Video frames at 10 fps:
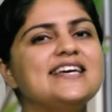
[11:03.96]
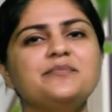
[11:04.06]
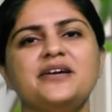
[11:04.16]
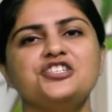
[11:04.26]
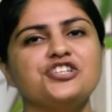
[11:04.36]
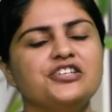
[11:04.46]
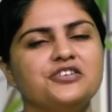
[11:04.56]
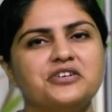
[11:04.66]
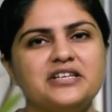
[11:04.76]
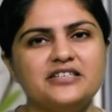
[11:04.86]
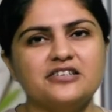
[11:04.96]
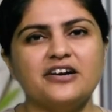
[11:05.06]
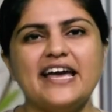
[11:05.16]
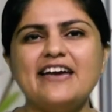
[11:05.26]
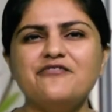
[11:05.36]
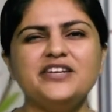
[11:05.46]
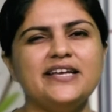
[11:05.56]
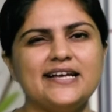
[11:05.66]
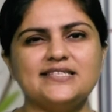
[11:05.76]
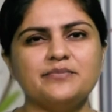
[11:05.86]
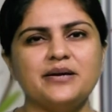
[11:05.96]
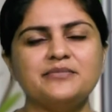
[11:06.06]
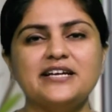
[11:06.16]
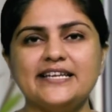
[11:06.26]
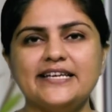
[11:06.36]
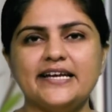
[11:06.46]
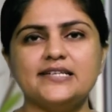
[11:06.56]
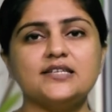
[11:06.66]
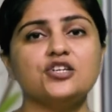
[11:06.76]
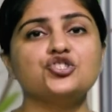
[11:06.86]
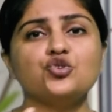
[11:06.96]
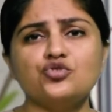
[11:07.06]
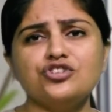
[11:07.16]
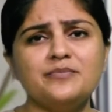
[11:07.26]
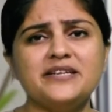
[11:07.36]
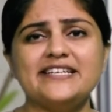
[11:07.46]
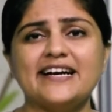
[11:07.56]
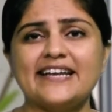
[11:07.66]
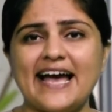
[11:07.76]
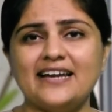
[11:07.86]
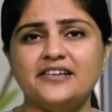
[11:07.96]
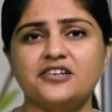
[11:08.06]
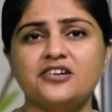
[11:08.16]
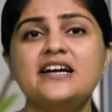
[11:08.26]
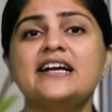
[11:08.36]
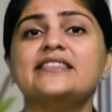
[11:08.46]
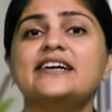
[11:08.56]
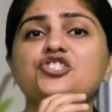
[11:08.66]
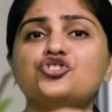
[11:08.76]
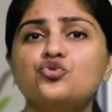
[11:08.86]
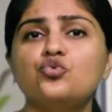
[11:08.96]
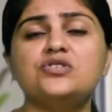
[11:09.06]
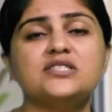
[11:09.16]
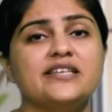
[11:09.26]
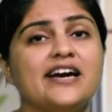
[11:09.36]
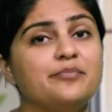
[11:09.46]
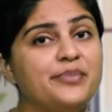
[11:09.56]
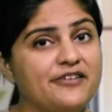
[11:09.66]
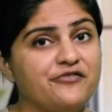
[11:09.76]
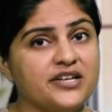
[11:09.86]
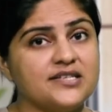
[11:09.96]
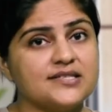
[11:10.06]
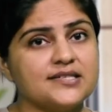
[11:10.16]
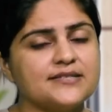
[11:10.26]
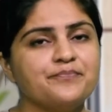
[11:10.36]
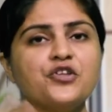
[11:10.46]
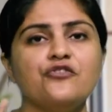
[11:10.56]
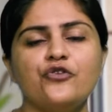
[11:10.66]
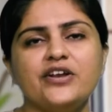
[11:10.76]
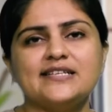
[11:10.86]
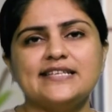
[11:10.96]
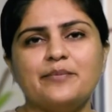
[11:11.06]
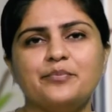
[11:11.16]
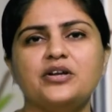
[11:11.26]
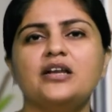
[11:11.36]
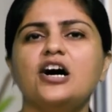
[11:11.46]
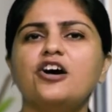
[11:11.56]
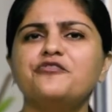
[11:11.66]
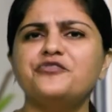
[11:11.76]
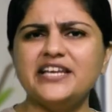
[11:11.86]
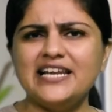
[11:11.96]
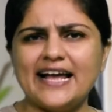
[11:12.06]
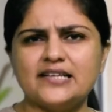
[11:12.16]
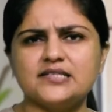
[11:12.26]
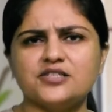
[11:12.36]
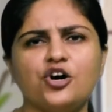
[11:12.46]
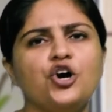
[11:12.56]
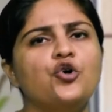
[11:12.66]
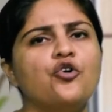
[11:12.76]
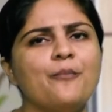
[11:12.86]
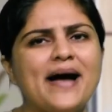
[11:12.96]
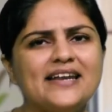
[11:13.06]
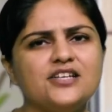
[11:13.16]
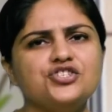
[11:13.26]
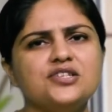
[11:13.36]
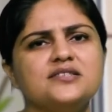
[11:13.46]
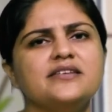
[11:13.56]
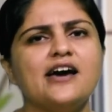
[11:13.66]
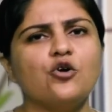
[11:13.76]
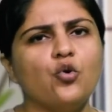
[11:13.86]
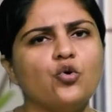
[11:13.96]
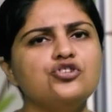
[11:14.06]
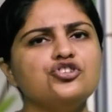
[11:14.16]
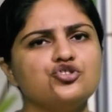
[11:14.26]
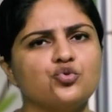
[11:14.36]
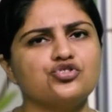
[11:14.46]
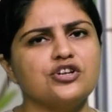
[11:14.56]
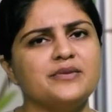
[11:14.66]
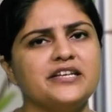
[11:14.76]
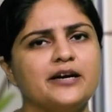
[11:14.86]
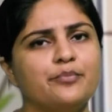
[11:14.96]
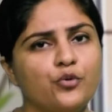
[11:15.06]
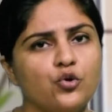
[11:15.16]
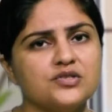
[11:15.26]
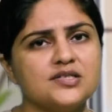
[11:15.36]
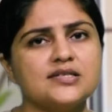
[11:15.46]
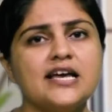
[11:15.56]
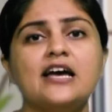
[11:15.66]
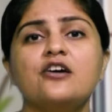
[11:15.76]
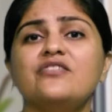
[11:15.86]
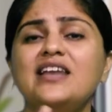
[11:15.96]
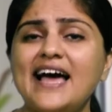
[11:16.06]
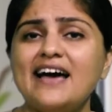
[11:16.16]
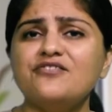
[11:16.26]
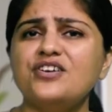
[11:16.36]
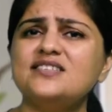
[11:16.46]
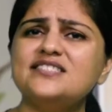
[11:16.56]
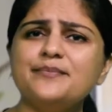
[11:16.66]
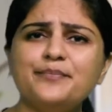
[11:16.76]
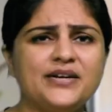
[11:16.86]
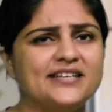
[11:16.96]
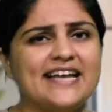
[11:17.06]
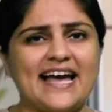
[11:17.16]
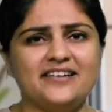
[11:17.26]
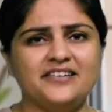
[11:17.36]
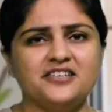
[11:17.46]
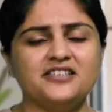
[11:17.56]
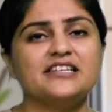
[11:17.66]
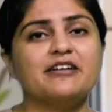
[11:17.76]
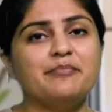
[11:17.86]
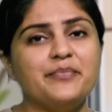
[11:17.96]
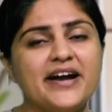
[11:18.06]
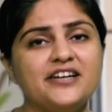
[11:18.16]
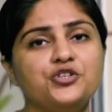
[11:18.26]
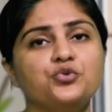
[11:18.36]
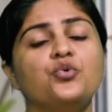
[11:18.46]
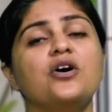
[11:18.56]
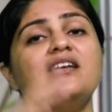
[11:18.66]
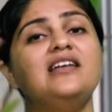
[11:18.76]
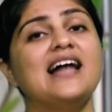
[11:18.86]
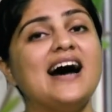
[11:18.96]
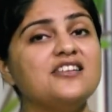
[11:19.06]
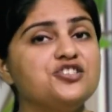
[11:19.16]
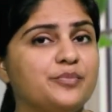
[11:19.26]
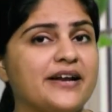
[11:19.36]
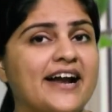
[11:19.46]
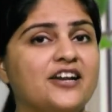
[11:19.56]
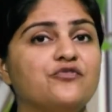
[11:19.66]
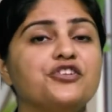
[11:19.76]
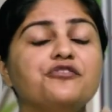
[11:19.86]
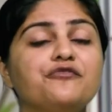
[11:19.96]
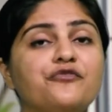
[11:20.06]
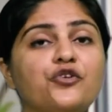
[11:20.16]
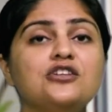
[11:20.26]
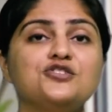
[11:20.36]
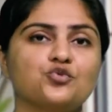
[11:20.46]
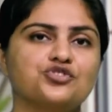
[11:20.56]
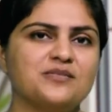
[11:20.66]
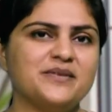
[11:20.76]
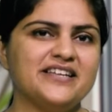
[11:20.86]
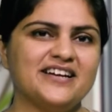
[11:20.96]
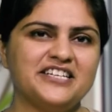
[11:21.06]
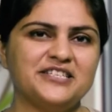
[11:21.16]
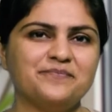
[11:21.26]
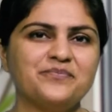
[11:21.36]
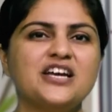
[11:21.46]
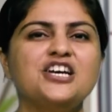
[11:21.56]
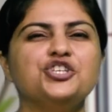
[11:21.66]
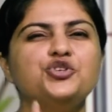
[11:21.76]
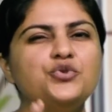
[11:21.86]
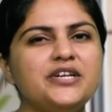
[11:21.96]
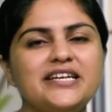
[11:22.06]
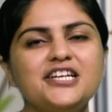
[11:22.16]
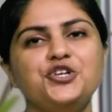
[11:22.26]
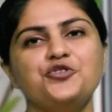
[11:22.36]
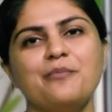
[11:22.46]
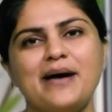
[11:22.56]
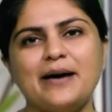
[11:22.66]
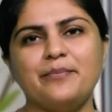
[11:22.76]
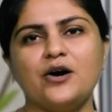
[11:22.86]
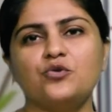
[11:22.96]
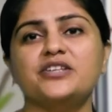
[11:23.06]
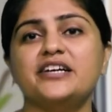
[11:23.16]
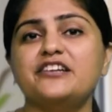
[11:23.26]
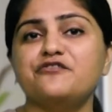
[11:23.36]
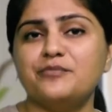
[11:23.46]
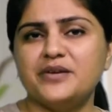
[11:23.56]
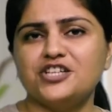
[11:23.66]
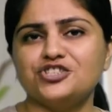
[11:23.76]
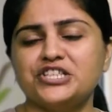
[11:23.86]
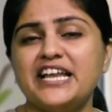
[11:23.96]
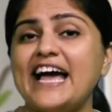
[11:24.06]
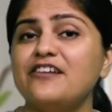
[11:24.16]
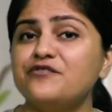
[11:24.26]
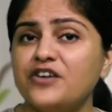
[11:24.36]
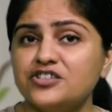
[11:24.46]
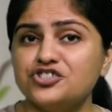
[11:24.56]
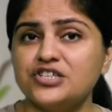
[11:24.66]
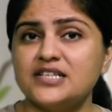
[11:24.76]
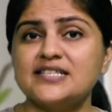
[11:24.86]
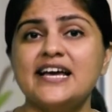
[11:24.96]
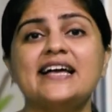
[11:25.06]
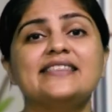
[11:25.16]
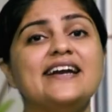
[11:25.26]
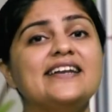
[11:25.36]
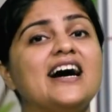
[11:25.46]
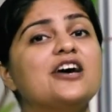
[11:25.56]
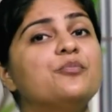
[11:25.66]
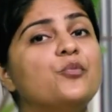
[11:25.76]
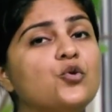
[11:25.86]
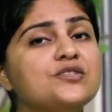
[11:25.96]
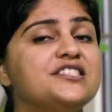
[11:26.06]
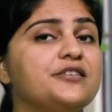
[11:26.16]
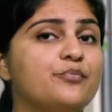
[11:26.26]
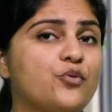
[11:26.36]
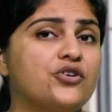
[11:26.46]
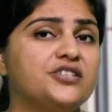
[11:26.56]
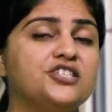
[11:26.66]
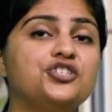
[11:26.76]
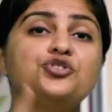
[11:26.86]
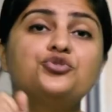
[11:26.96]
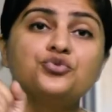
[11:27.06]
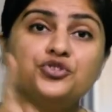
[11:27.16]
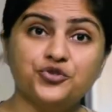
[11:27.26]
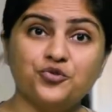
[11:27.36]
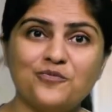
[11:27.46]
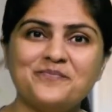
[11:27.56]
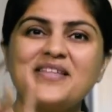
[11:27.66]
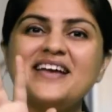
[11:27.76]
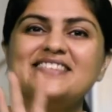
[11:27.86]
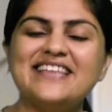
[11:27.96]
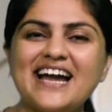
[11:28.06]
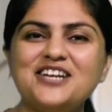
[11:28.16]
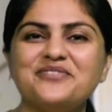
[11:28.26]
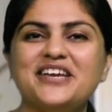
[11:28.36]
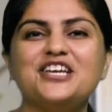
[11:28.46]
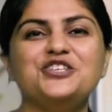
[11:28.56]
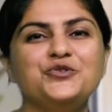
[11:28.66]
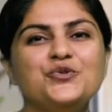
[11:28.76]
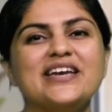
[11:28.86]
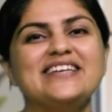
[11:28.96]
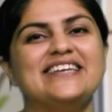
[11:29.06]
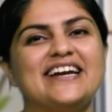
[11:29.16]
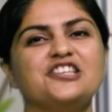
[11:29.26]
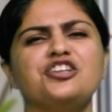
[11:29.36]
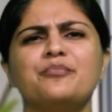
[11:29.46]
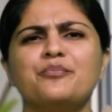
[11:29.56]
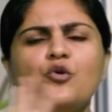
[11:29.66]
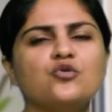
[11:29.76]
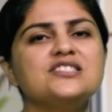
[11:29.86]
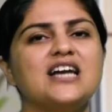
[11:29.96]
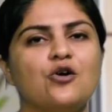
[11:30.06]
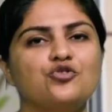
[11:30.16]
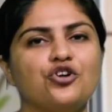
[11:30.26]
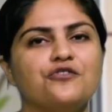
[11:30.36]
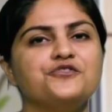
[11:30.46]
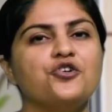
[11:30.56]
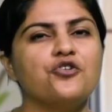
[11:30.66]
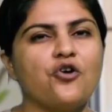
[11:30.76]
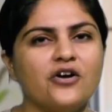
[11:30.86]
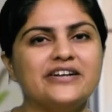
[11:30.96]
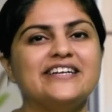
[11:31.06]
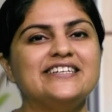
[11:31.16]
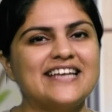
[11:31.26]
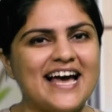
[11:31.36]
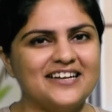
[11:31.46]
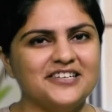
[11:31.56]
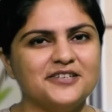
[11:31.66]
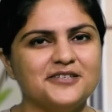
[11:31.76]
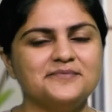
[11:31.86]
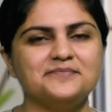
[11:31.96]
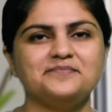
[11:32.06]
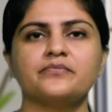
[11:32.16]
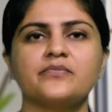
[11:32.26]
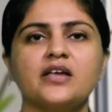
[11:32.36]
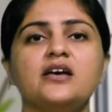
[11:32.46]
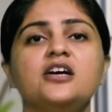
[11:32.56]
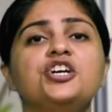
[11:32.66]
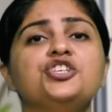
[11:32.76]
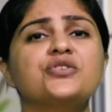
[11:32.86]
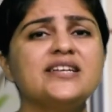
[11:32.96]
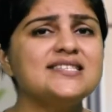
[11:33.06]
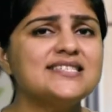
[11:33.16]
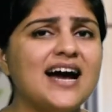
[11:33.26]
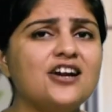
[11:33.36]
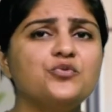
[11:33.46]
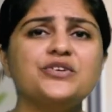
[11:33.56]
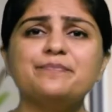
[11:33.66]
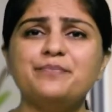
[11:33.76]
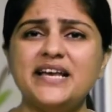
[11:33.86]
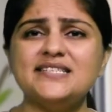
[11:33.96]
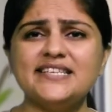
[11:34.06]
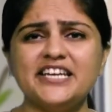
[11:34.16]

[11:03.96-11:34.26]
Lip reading: I mentioned earlier, every SMM creates a social media calendar that suits their preferences. For example, a freelancer who manages their own social media posts will have a simpler calendar compared to a large brand with full social media team. You need to map out the information and functions that are most important to you. That way you can get the most out of your content calendar. You can start with basic